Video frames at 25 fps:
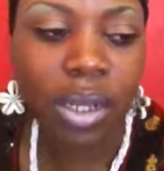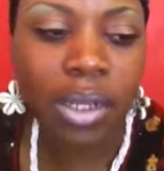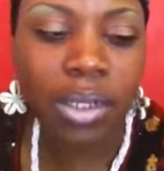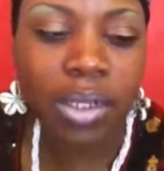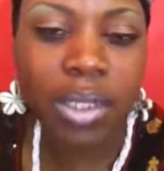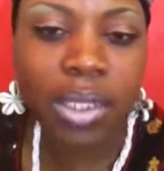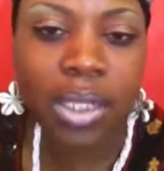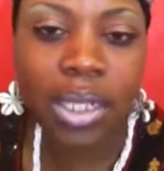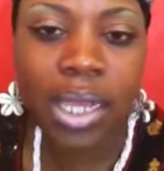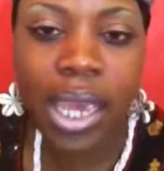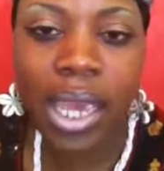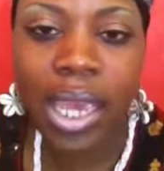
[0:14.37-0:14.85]

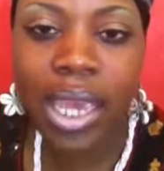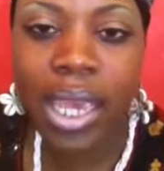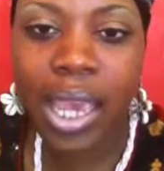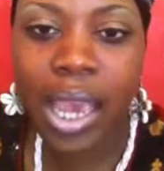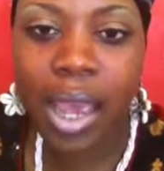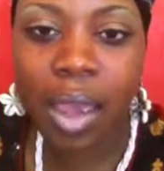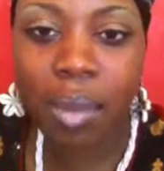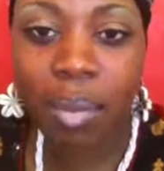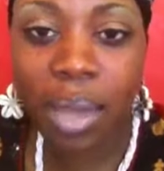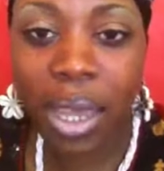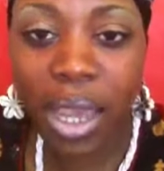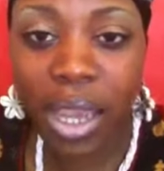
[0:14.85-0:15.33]
Today
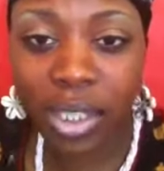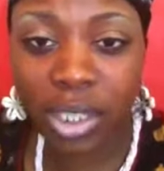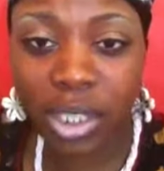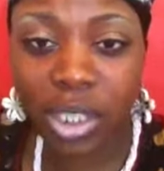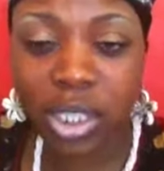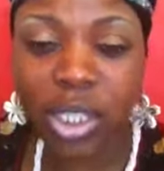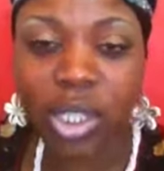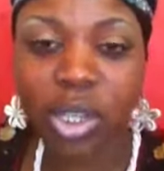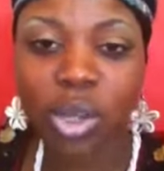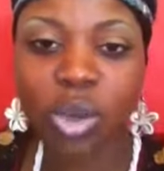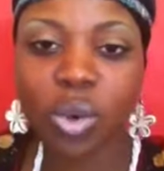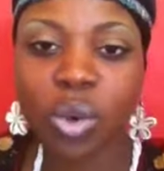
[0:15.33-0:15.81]
I'm
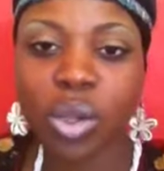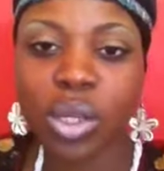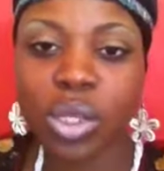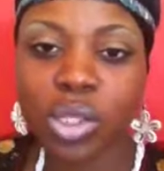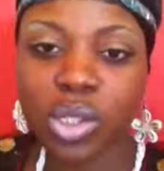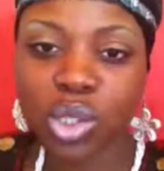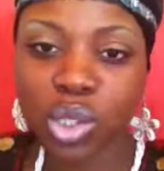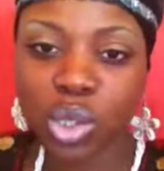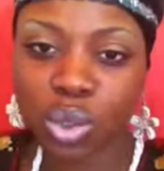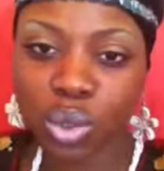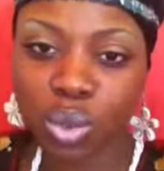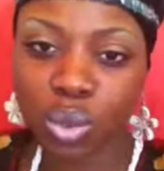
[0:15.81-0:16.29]
actually
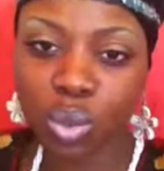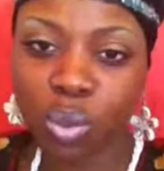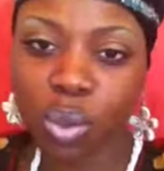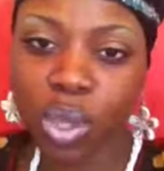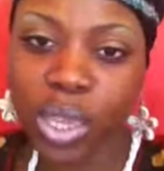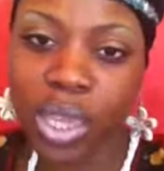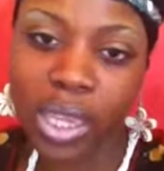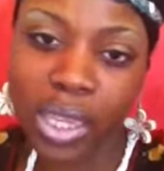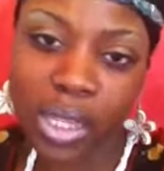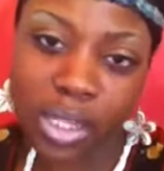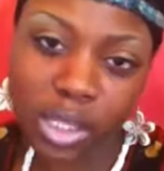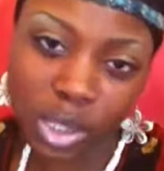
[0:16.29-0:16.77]
going to
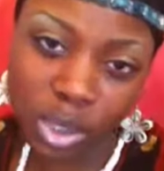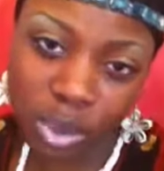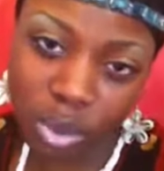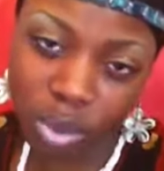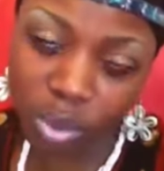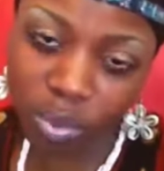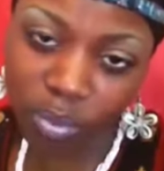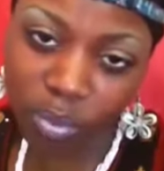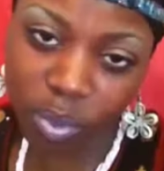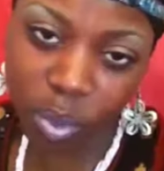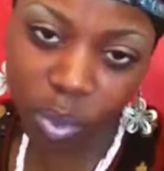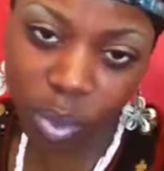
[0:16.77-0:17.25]

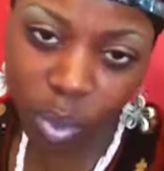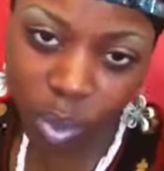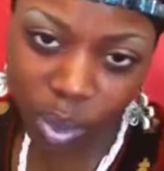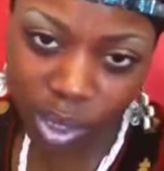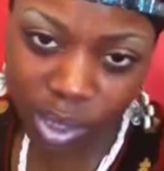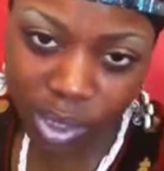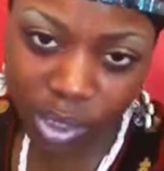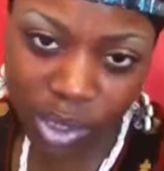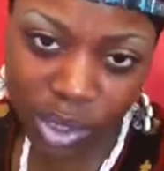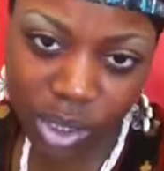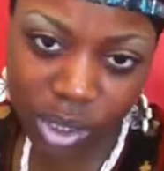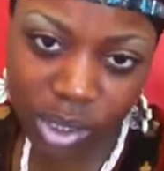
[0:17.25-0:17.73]
answer a few
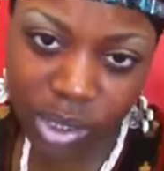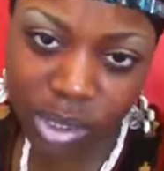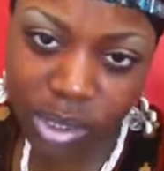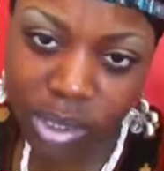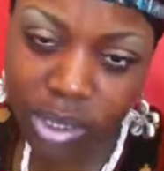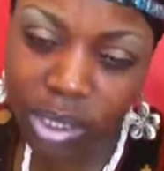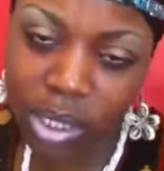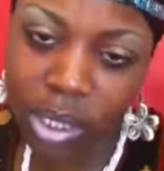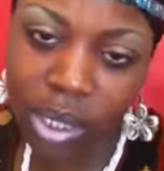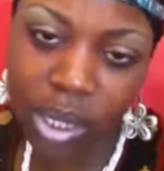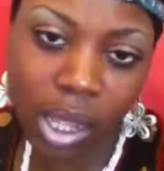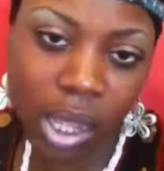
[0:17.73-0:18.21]
questions
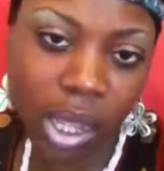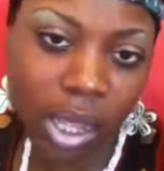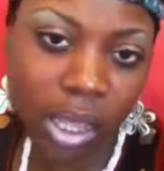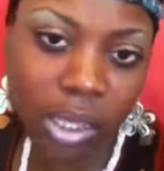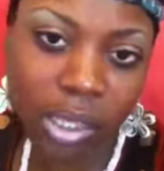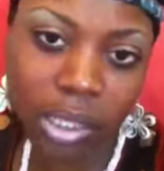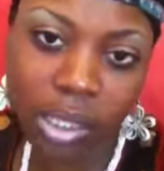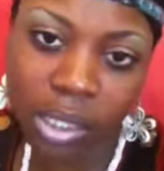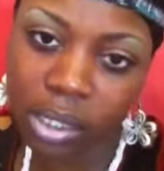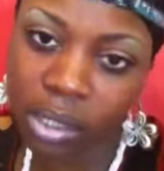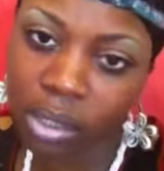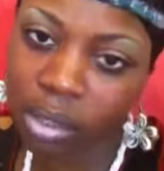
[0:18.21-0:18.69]
that I
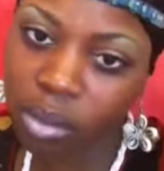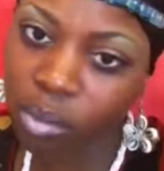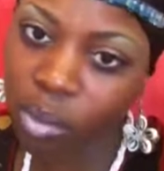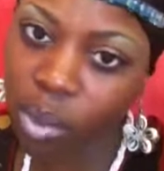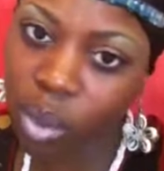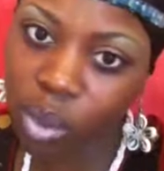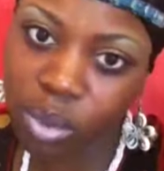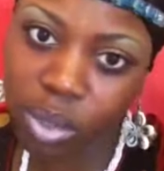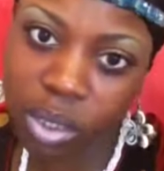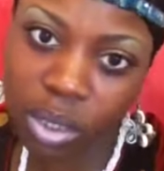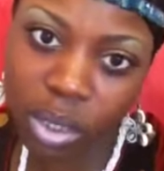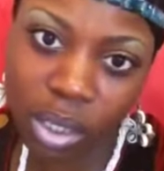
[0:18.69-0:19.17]
get
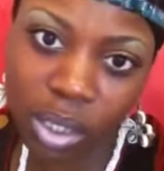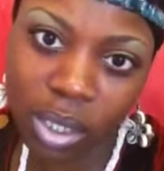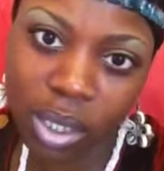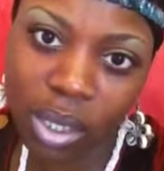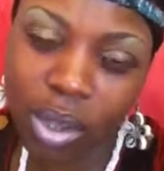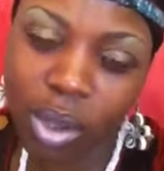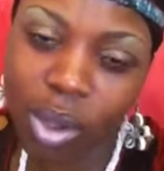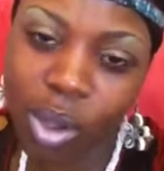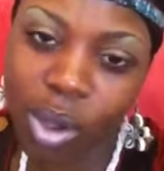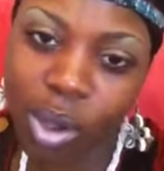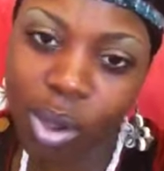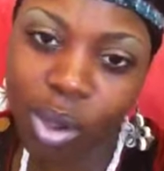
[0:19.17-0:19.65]

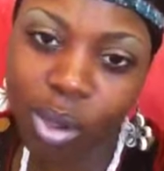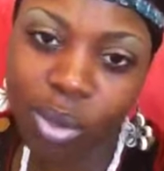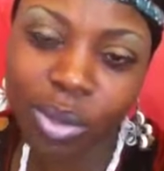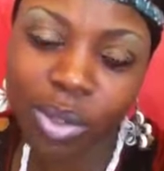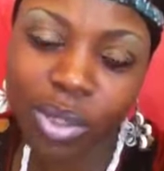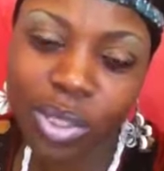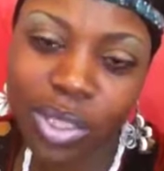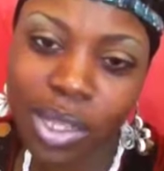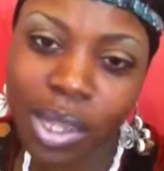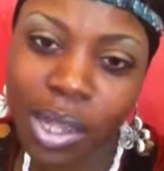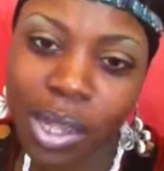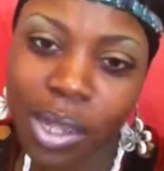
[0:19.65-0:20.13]
mostly all
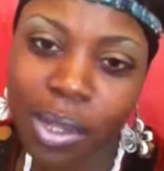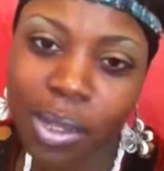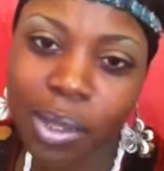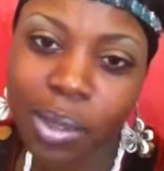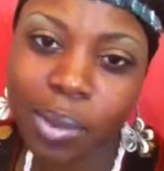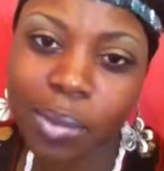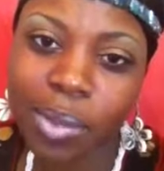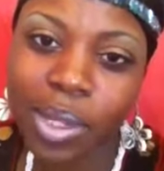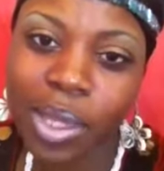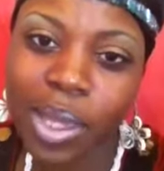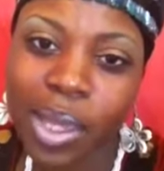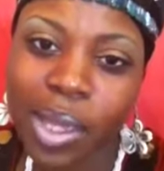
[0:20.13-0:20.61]
the
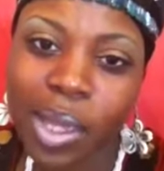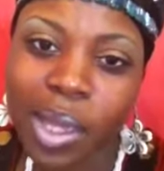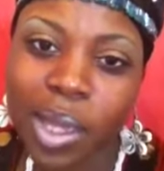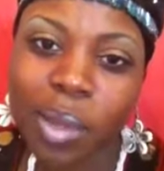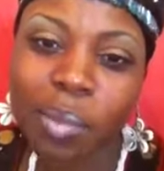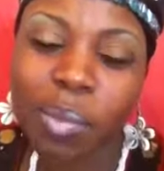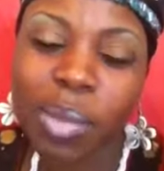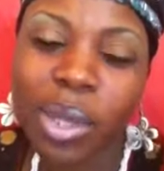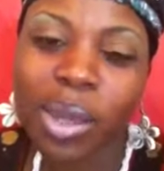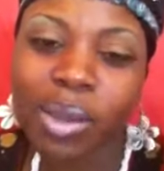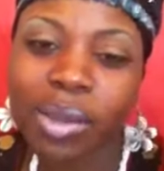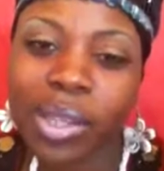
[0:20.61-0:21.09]
time
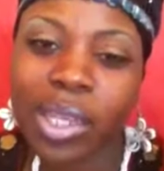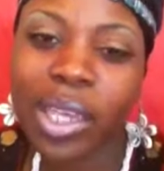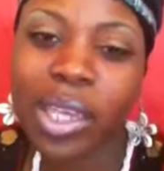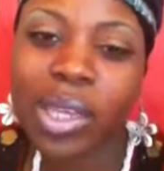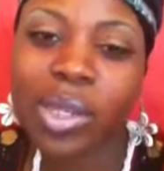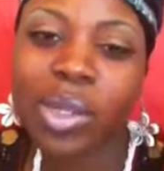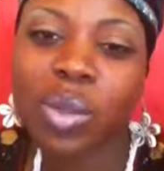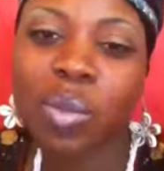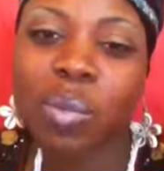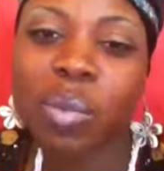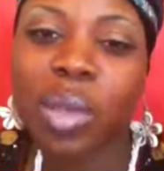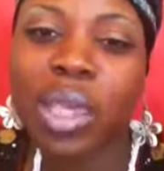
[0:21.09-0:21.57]
about
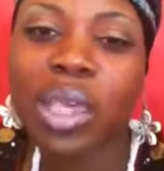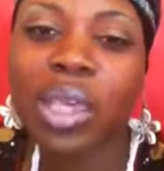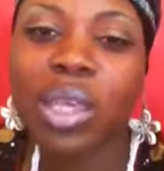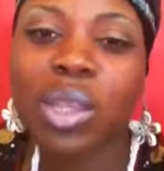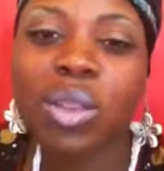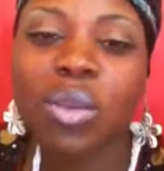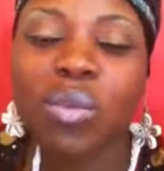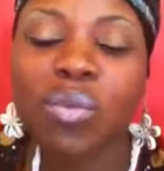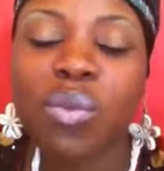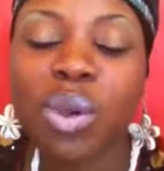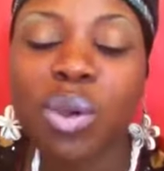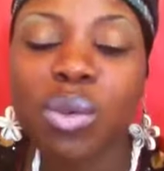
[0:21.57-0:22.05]
candle making.
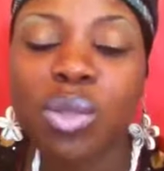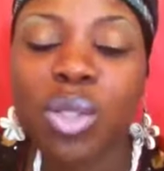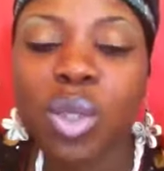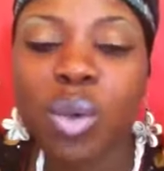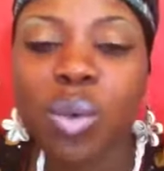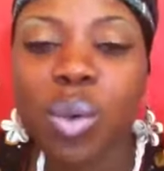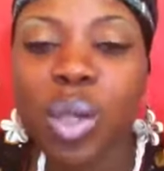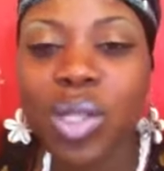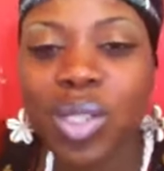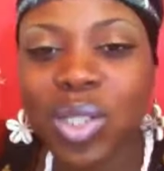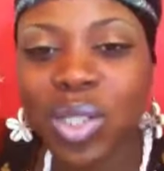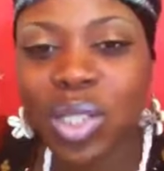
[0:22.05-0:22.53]
The first
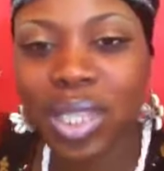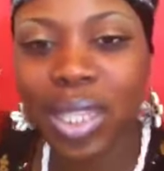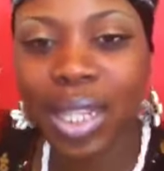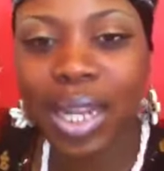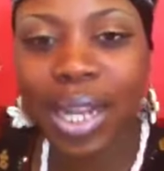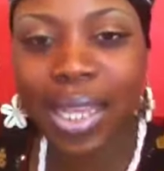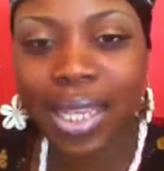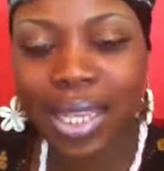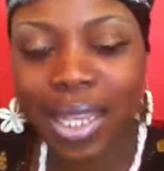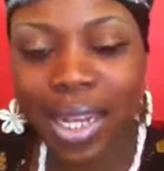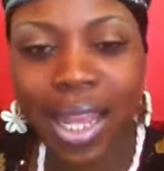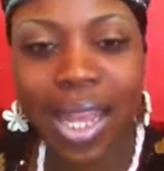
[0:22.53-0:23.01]
question that
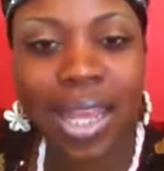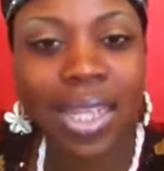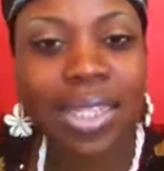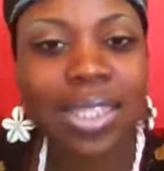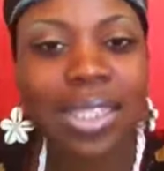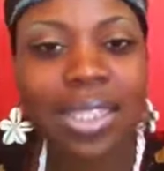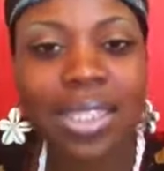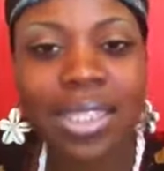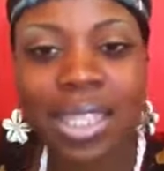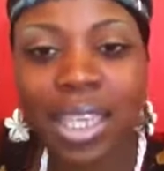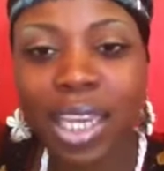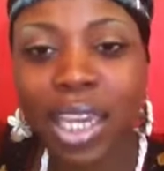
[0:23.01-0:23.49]
I get
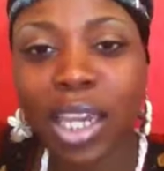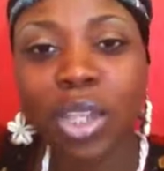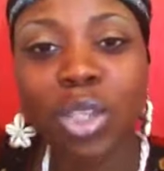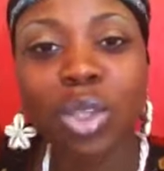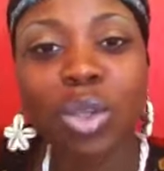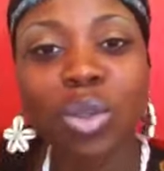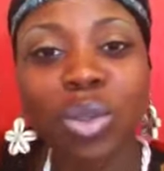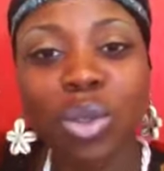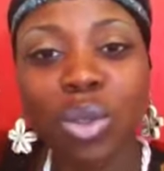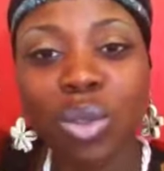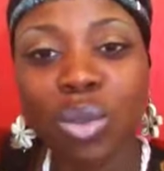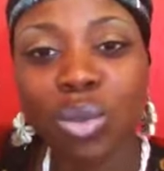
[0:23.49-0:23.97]
asked is, can
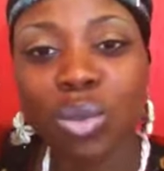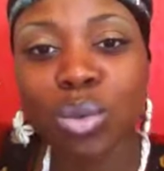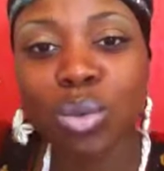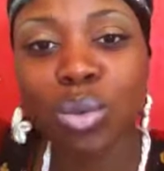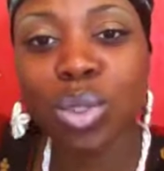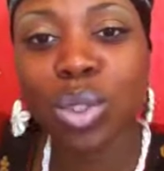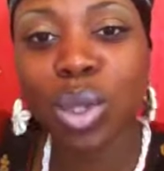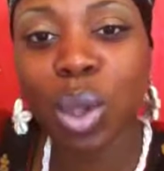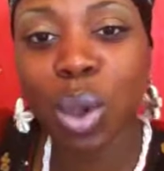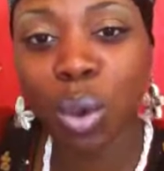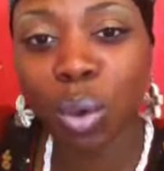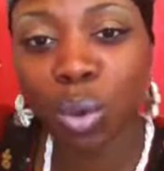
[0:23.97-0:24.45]
you
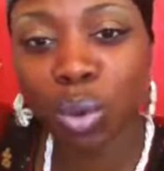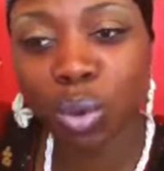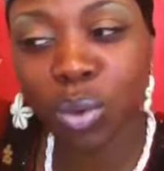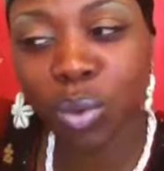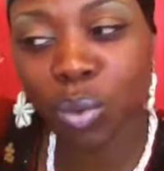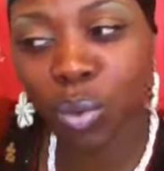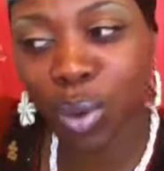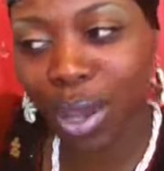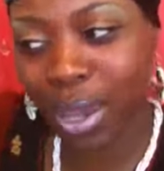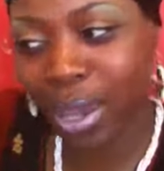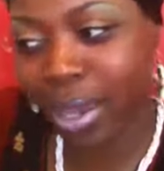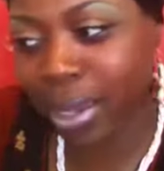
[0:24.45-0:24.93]
use old
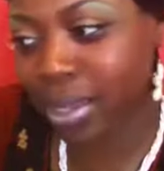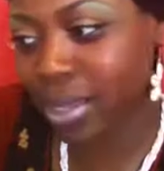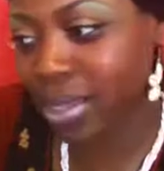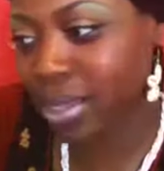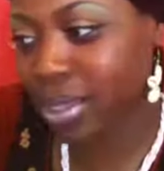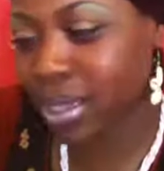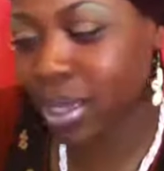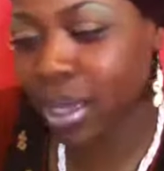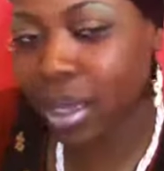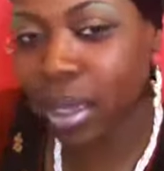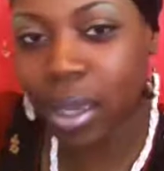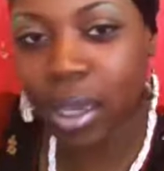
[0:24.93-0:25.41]
wax?